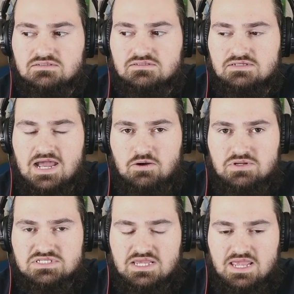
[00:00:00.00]
I want
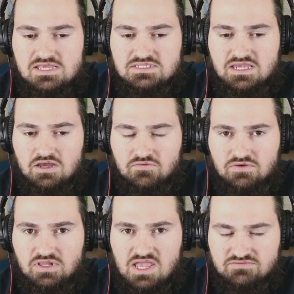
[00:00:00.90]
to say he has like over
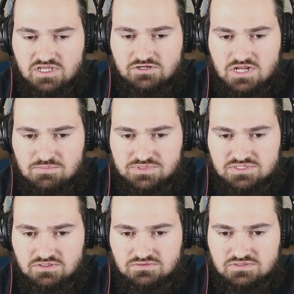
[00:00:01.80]
1,100
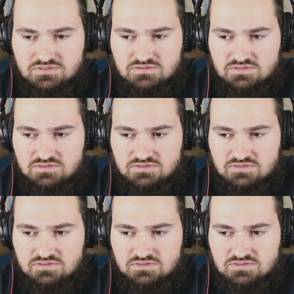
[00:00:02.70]
episodes,